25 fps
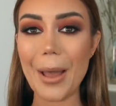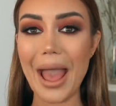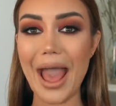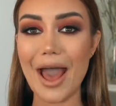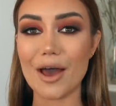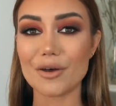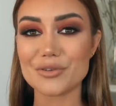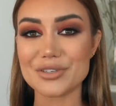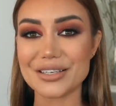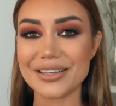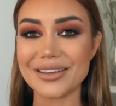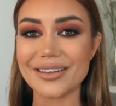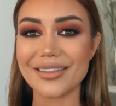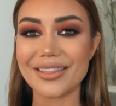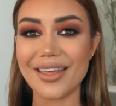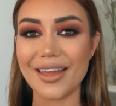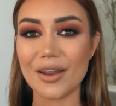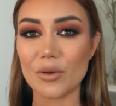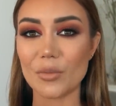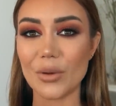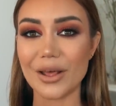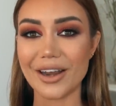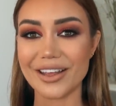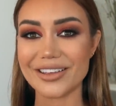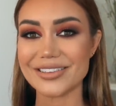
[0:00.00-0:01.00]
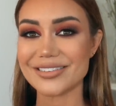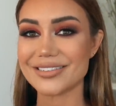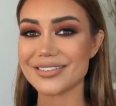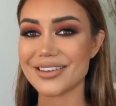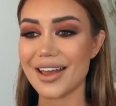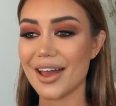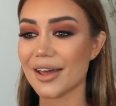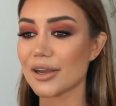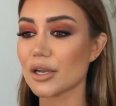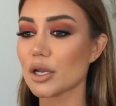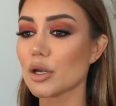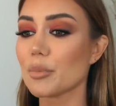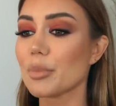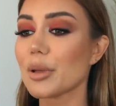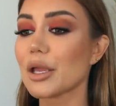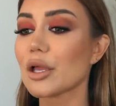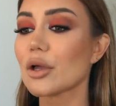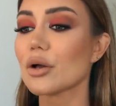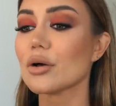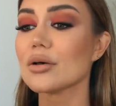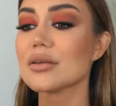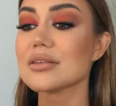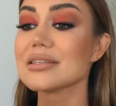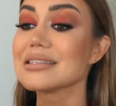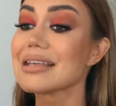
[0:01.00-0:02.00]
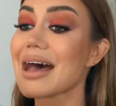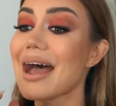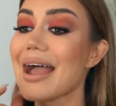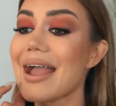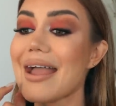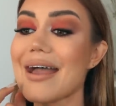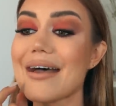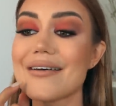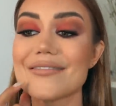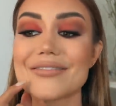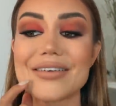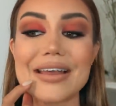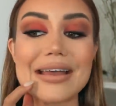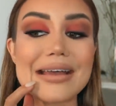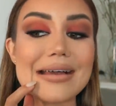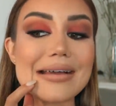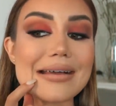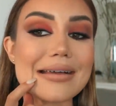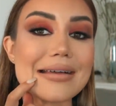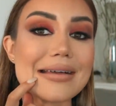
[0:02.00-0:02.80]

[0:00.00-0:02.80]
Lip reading: pouty than when I started because I have...